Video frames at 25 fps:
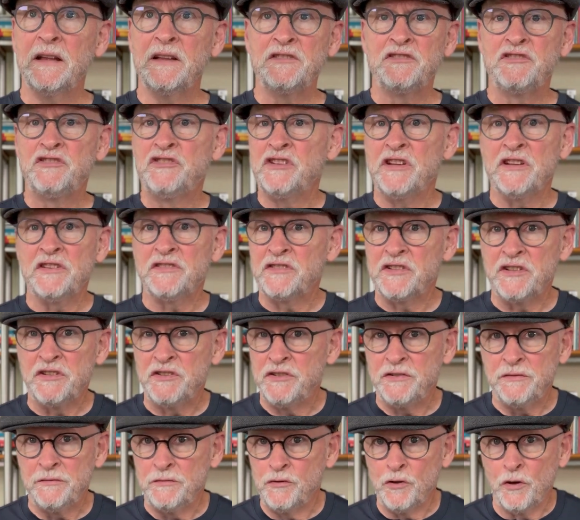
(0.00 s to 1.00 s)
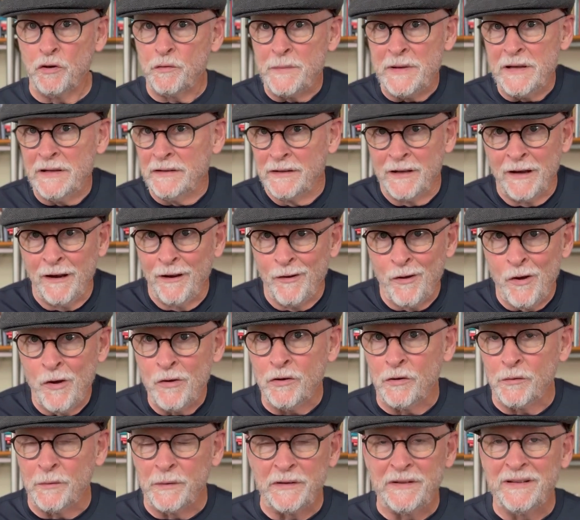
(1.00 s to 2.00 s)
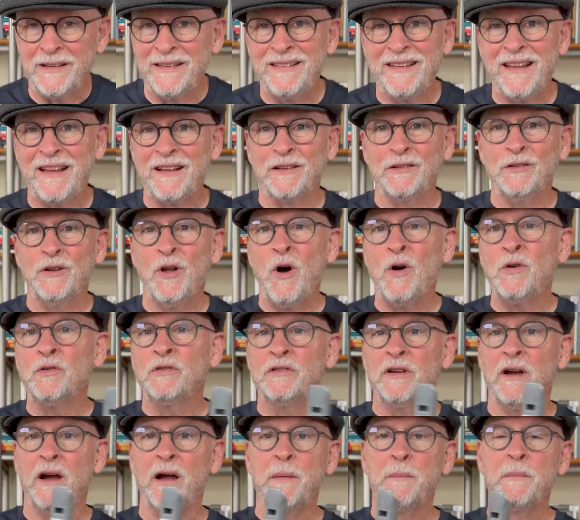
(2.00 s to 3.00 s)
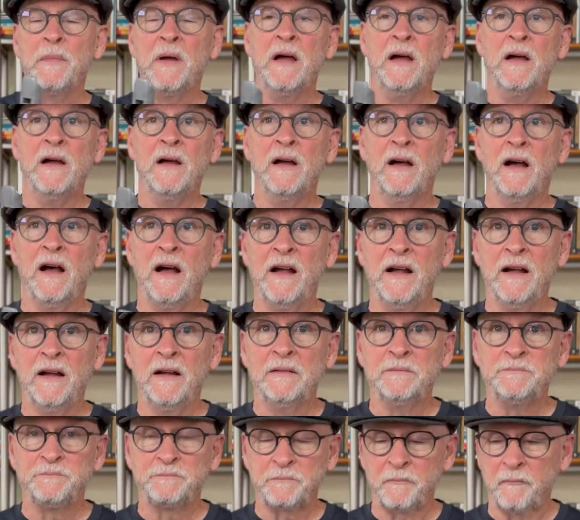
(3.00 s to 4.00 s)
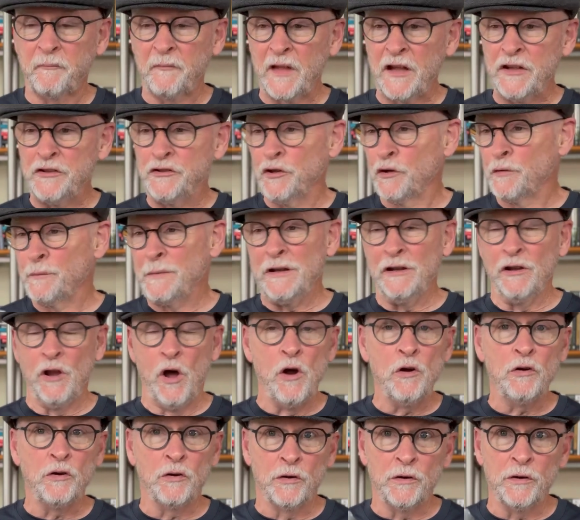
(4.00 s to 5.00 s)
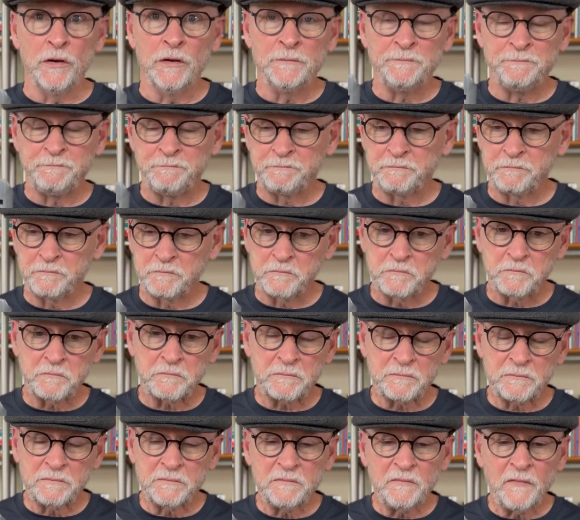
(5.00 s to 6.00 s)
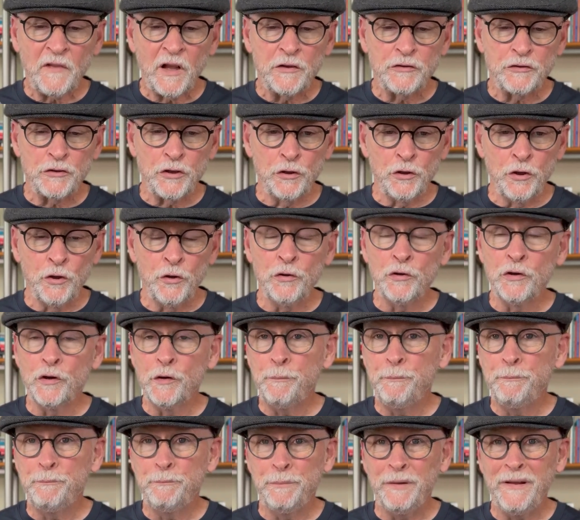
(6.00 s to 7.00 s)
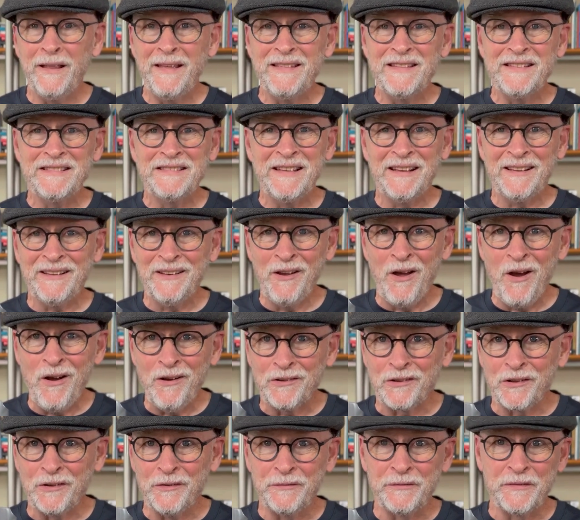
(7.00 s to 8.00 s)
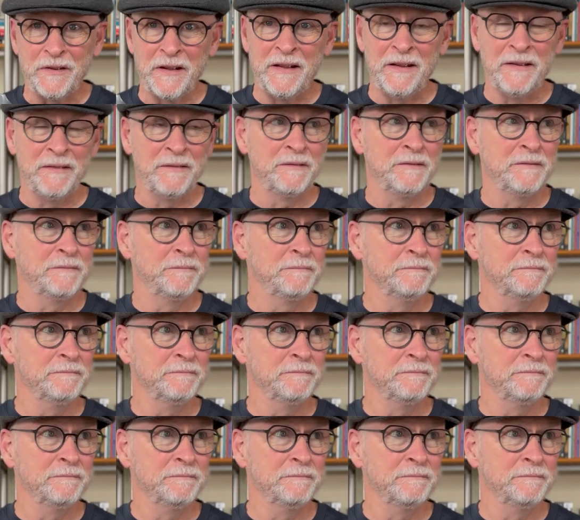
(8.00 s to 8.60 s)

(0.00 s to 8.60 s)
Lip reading: just, it took me a little longer. It didn't take a long time. It took me longer to learn to play the second octave in